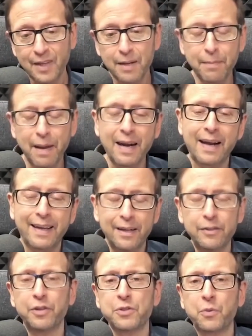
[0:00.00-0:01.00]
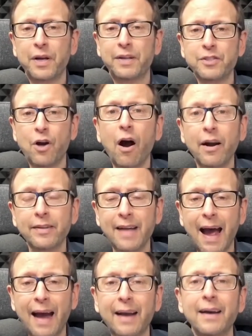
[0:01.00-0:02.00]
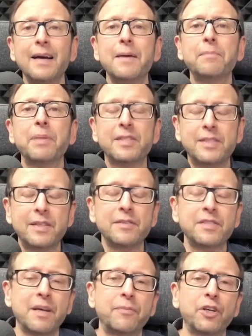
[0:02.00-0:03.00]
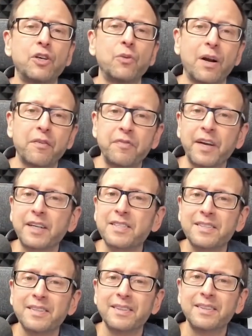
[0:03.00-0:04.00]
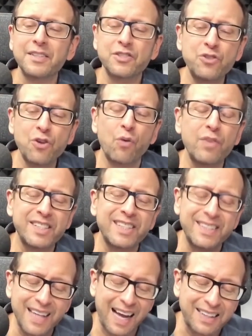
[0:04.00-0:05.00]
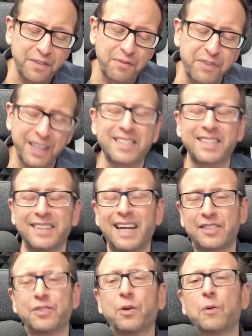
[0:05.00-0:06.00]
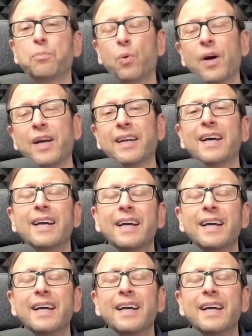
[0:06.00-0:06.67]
It may not kill you as quickly as a heart attack, but it's still something you want to fix. There's no reason not to fix it. That's the whole point.